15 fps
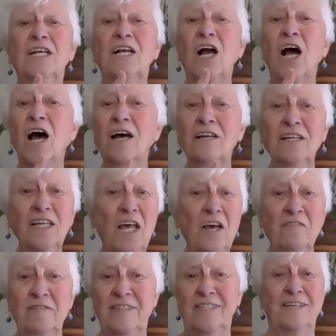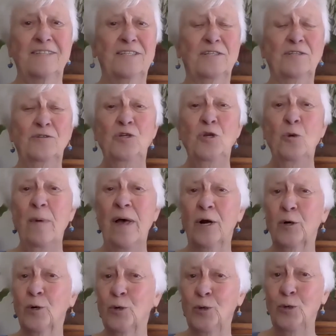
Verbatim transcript: God loves us no matter